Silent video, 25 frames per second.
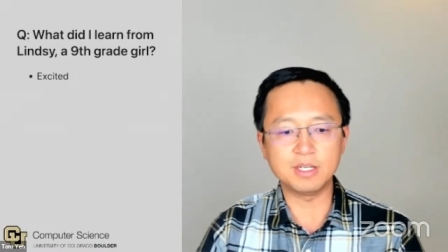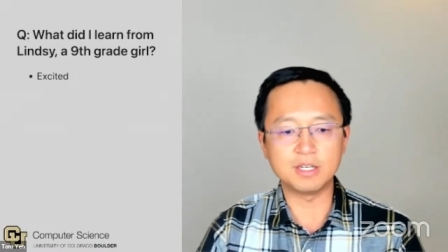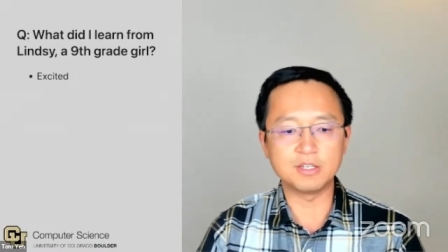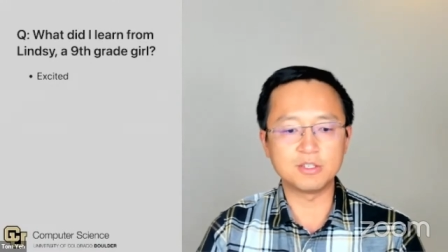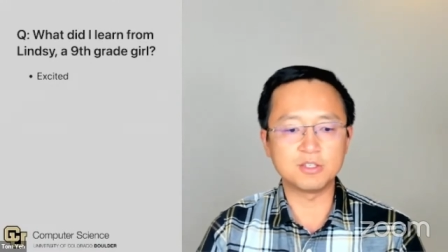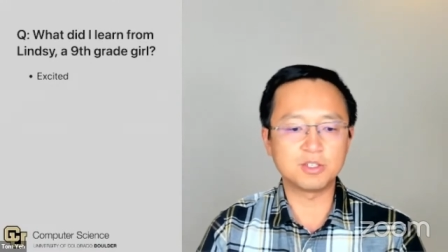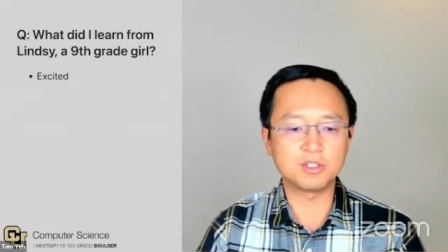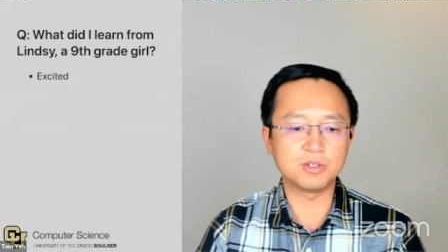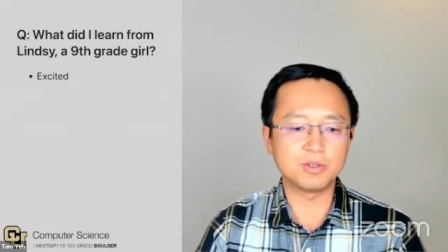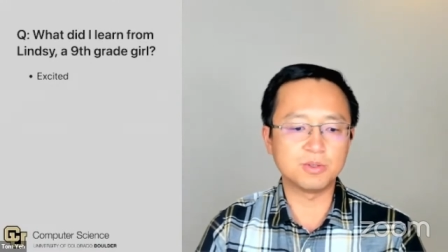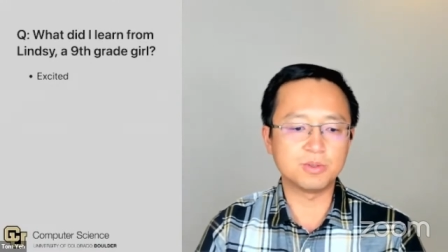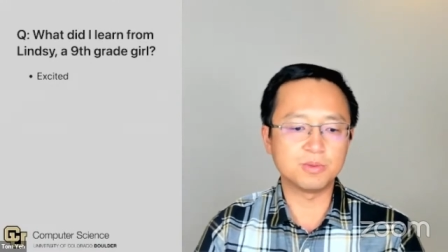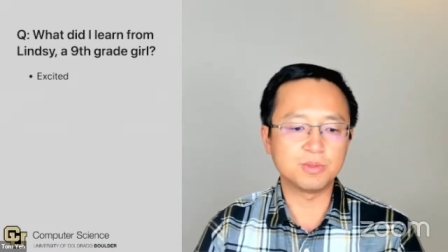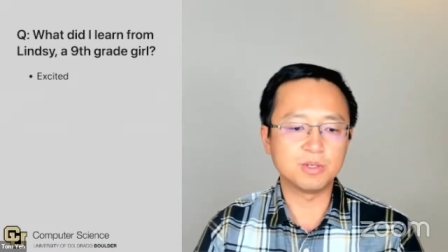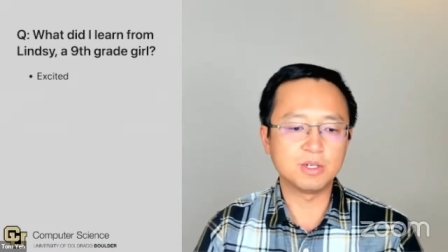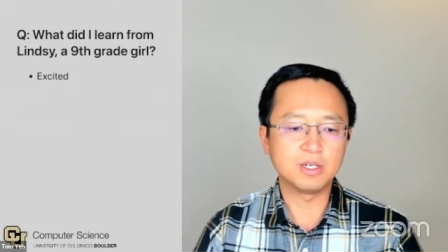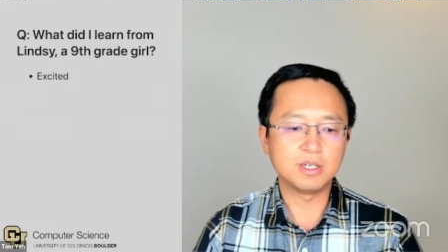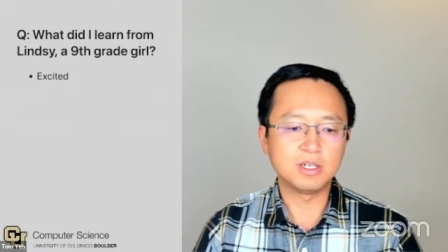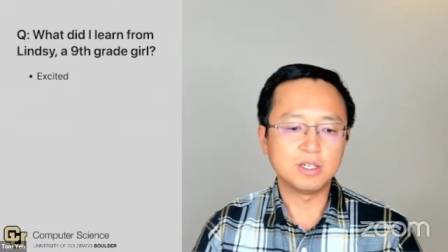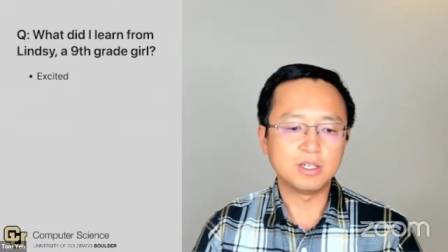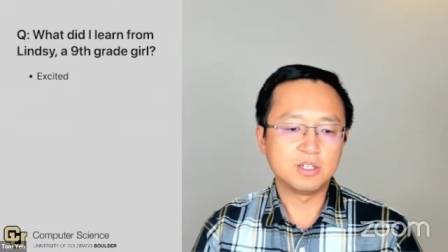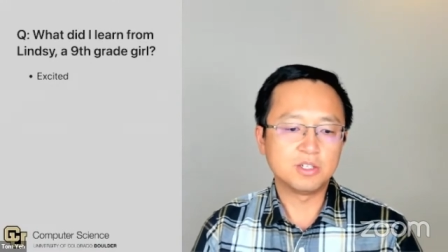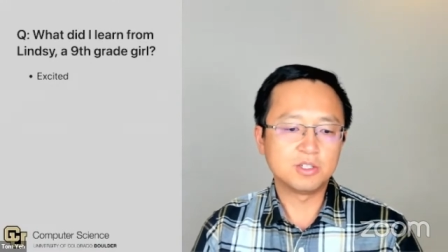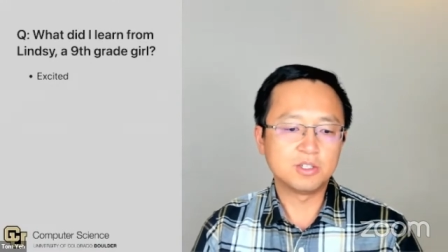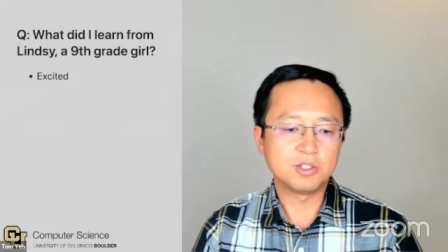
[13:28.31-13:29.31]
And she
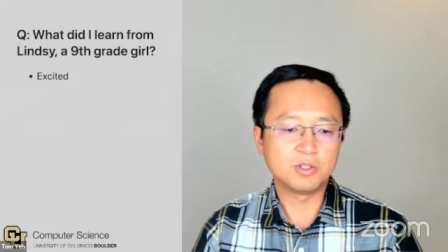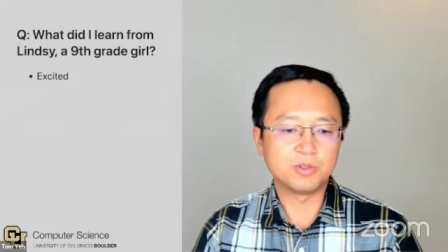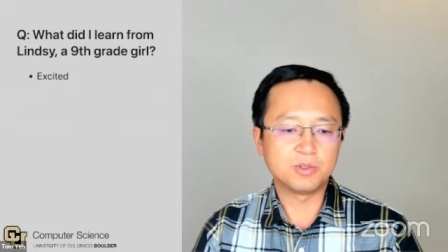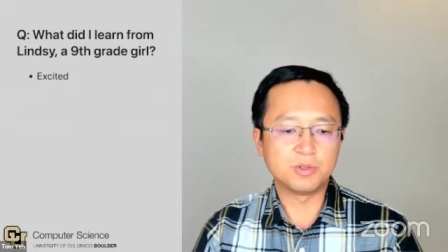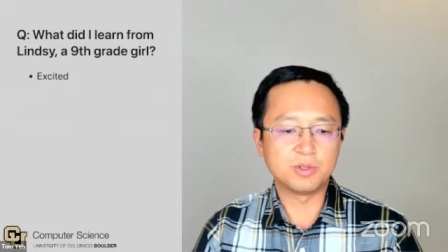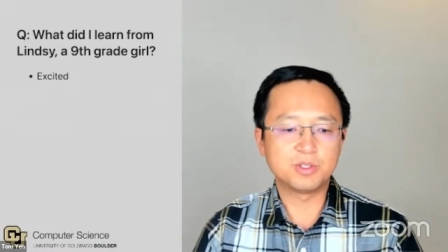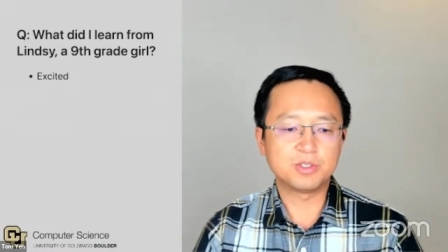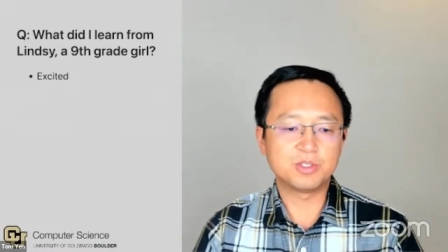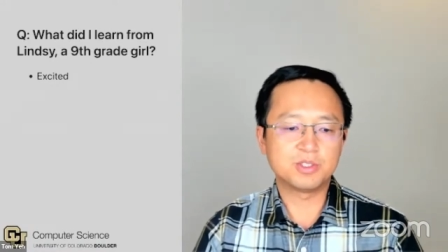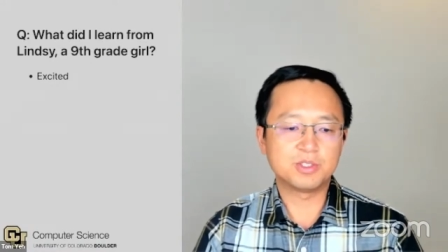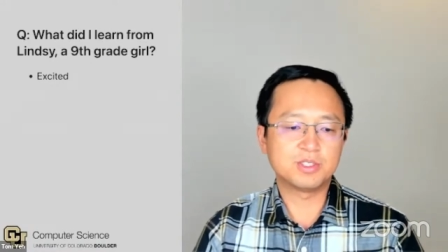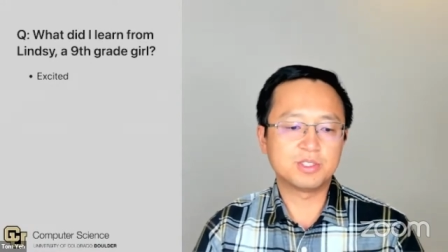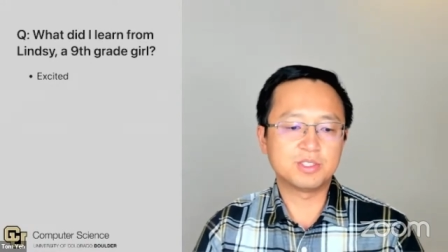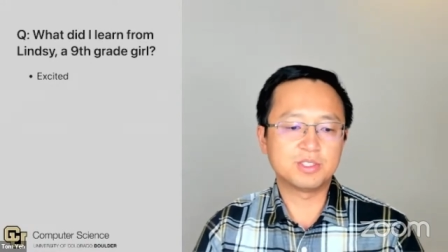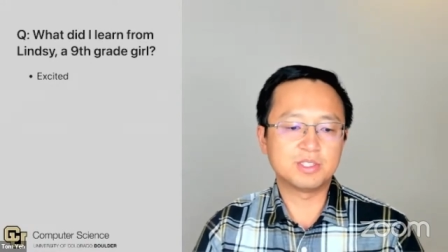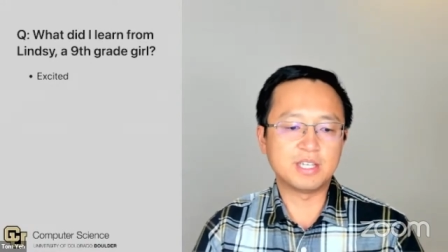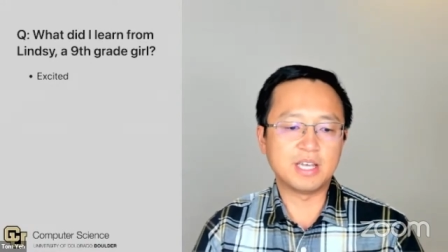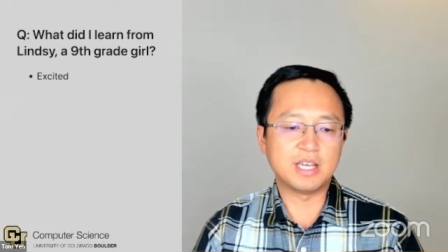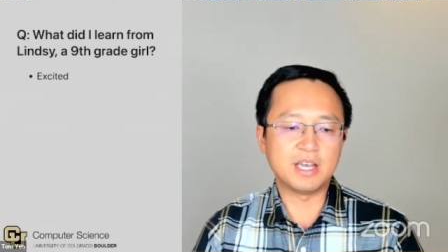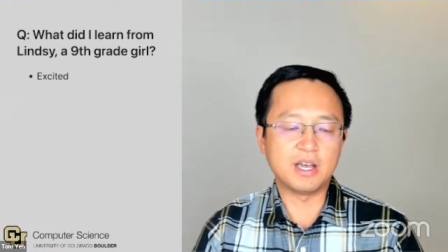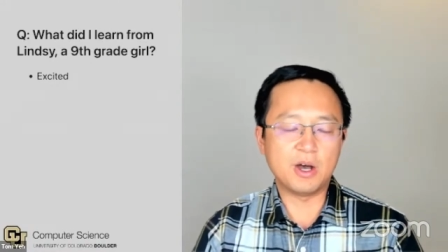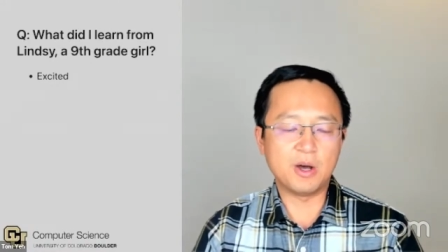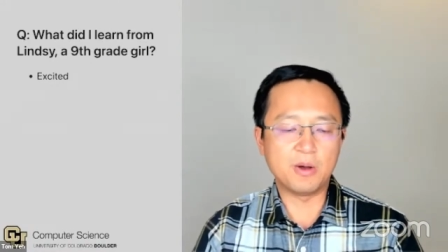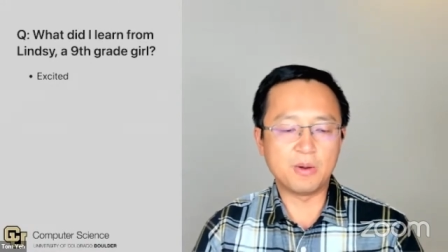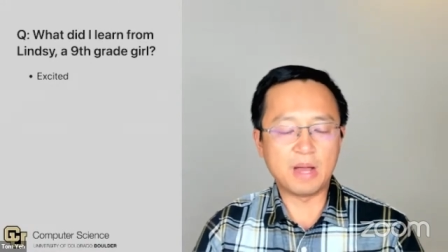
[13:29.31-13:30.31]
she would
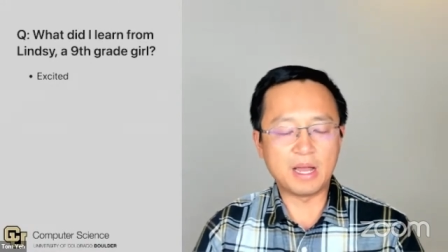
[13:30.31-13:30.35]
say, "Oh,